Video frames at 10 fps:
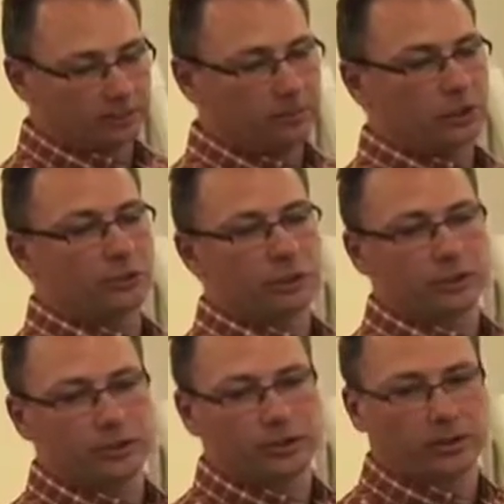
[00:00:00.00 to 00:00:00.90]
at a
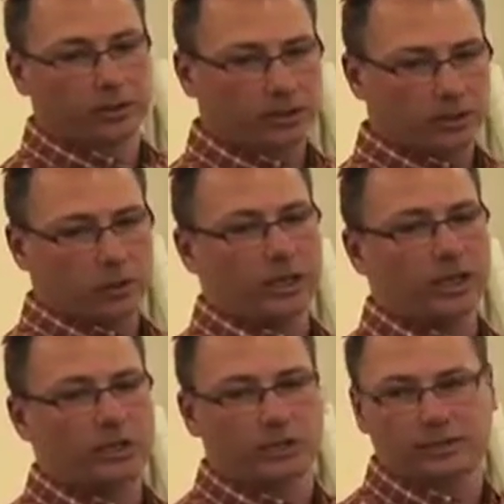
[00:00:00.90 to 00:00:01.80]
particular
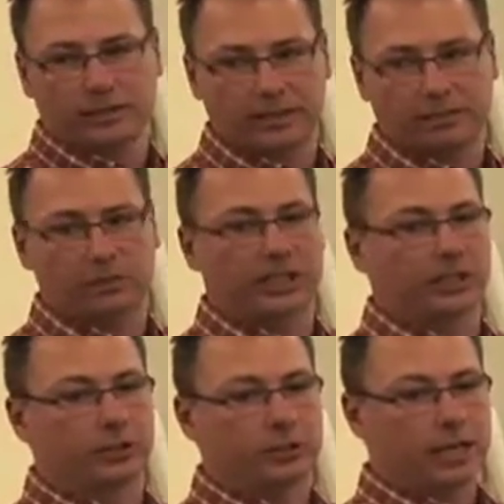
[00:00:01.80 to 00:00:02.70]
location and a
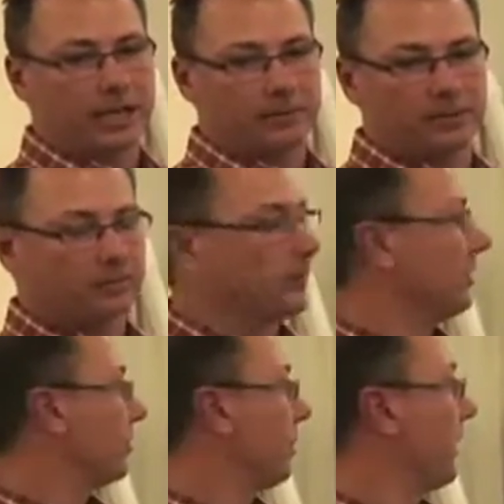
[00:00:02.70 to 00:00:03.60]
particular time
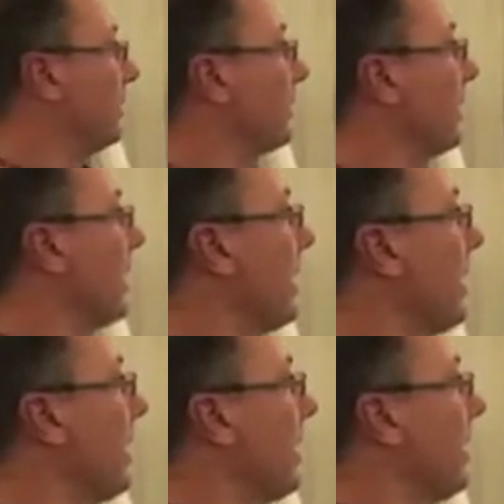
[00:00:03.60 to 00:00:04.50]
in space.
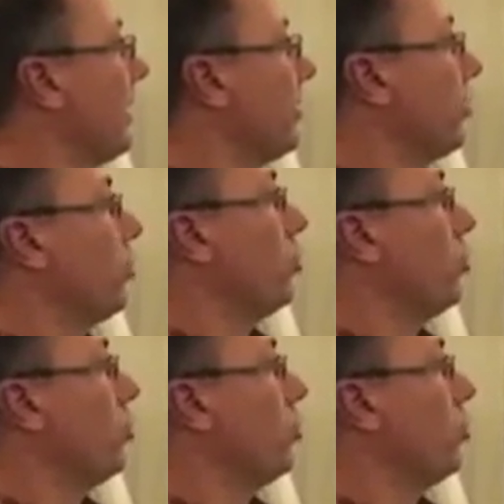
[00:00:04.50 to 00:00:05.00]
You can